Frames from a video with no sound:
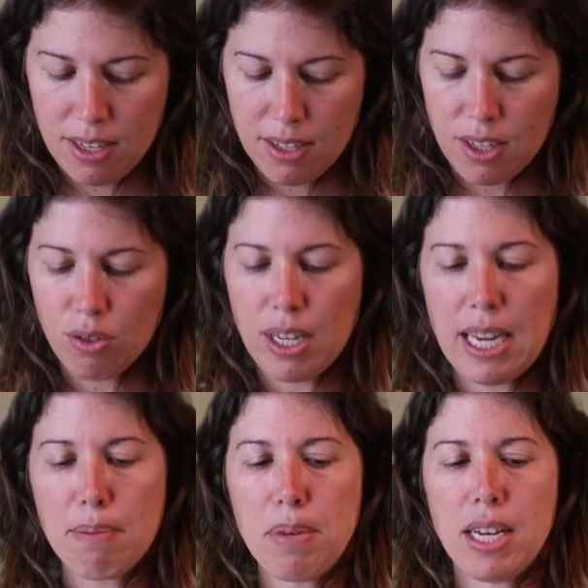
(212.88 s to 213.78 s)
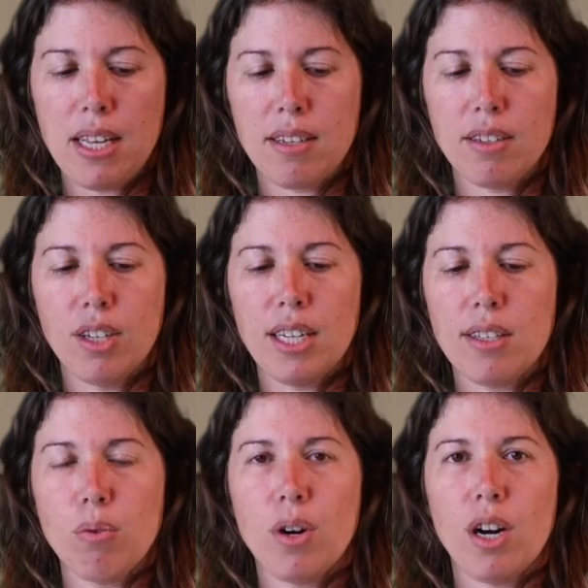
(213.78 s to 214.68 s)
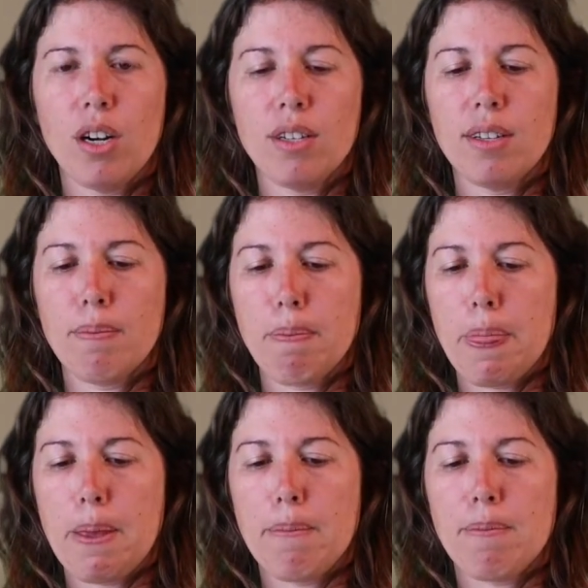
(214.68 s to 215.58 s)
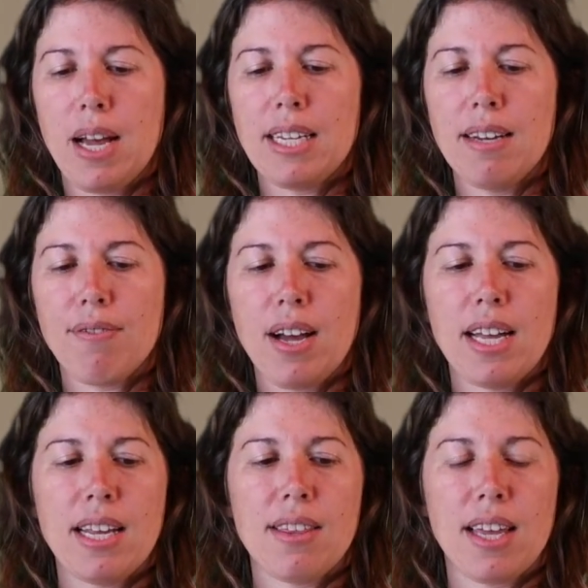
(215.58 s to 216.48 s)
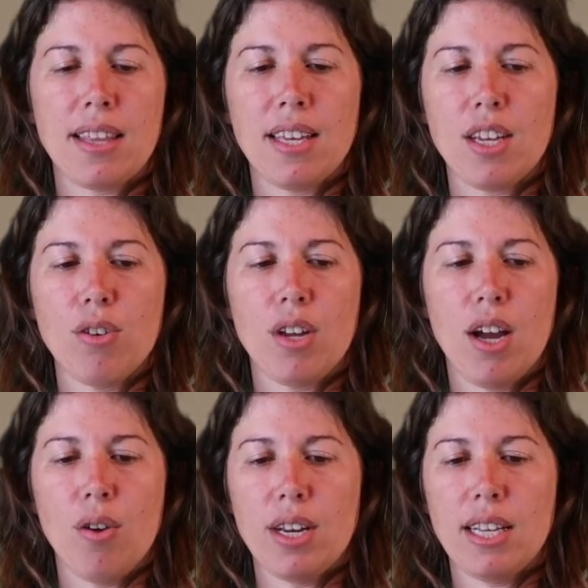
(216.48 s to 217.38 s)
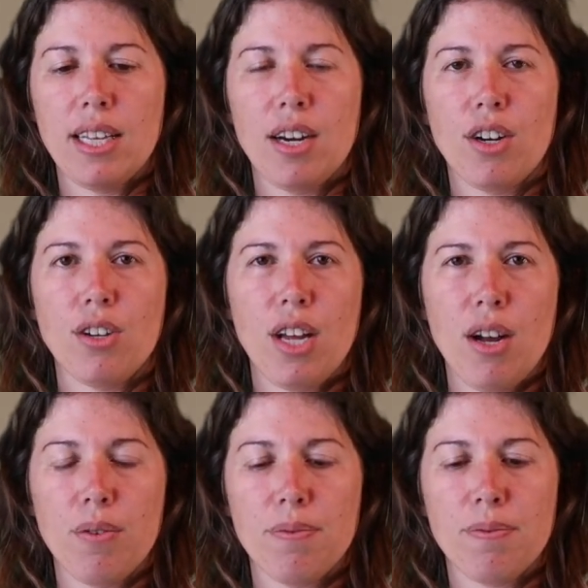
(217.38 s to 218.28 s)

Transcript: So take a minute, look at the word, identify anything that you know, any letter you know.